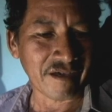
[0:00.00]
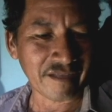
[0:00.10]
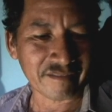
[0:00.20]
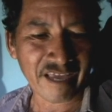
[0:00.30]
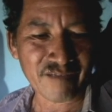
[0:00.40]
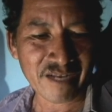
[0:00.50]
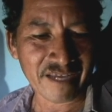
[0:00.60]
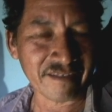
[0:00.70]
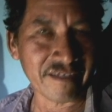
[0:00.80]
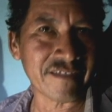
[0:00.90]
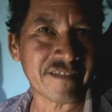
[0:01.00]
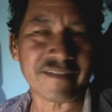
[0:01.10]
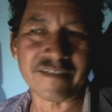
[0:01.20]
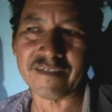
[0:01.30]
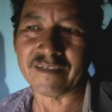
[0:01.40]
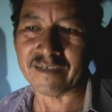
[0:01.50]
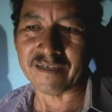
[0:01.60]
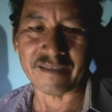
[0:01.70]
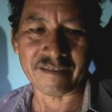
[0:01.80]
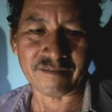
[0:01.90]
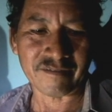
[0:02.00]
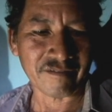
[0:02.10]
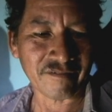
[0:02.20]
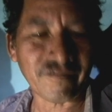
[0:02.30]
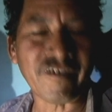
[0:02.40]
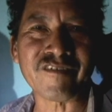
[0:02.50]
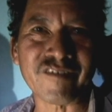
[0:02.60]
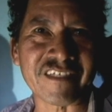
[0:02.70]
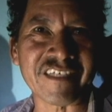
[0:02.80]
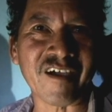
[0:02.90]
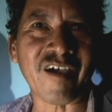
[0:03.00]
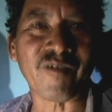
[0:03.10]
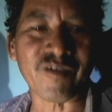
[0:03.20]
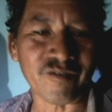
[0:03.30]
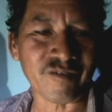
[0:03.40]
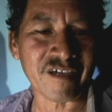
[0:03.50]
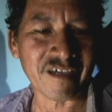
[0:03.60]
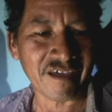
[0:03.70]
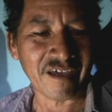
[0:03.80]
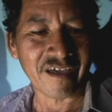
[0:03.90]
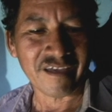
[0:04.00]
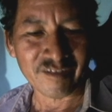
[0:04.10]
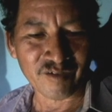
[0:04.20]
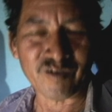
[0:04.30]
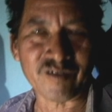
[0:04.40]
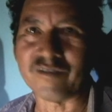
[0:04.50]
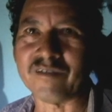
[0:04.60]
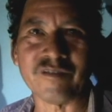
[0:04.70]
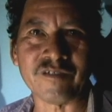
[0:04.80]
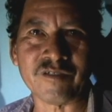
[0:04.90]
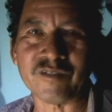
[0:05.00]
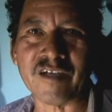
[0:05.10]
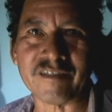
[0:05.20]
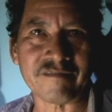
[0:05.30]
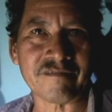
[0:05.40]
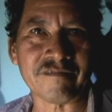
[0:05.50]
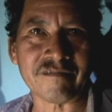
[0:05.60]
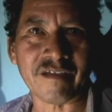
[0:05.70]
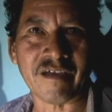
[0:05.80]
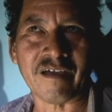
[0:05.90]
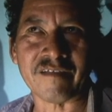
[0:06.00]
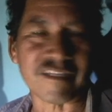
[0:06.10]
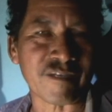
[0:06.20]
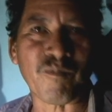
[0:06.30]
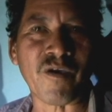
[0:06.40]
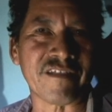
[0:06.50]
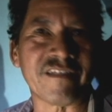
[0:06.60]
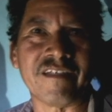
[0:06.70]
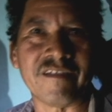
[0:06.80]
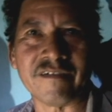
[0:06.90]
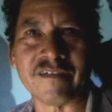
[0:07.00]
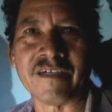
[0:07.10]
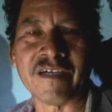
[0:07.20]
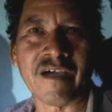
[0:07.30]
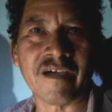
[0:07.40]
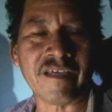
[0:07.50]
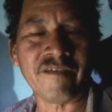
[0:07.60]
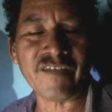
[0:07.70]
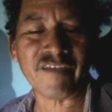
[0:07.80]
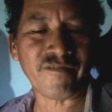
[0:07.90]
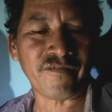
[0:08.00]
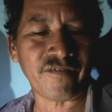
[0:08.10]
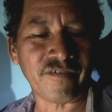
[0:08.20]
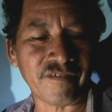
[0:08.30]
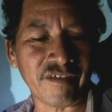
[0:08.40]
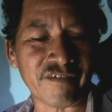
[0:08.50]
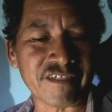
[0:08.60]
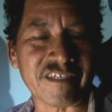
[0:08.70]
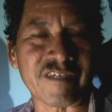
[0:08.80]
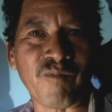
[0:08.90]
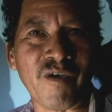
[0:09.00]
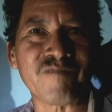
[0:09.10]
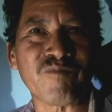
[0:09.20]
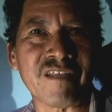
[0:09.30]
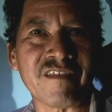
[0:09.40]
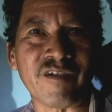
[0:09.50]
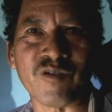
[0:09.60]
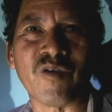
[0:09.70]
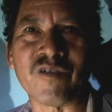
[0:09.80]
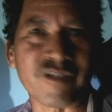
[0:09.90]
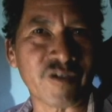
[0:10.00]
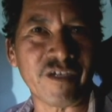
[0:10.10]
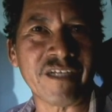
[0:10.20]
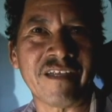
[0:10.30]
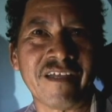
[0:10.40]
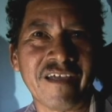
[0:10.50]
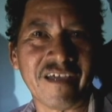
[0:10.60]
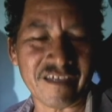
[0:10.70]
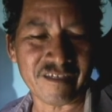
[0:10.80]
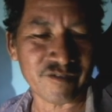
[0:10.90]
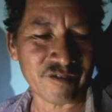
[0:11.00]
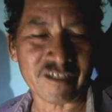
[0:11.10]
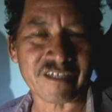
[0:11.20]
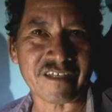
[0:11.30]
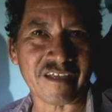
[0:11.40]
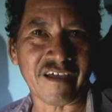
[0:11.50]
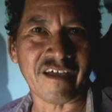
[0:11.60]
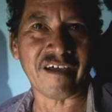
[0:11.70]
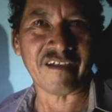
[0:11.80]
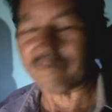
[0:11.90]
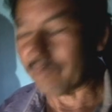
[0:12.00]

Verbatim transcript: At times like this, it is fun to see how you, you know, you, you, you're not uh, disappointed. you even if there is disappointment there, you don't show it. You just uh,